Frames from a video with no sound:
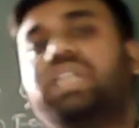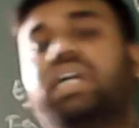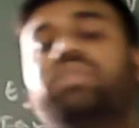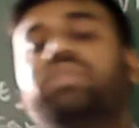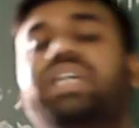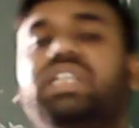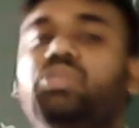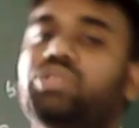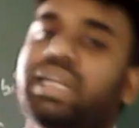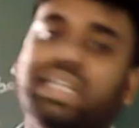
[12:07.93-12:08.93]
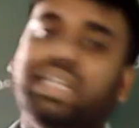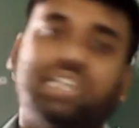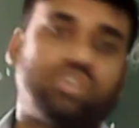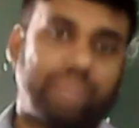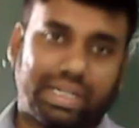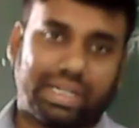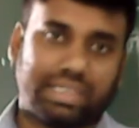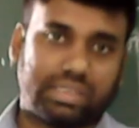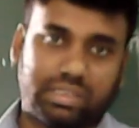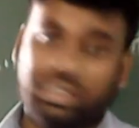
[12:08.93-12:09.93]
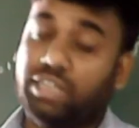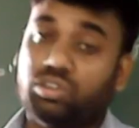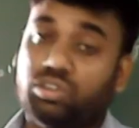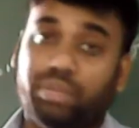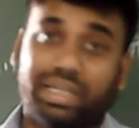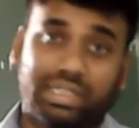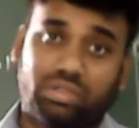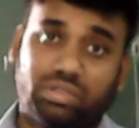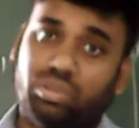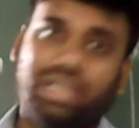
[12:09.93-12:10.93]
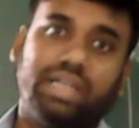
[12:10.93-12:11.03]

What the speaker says: we can use the electromagnet. Okay.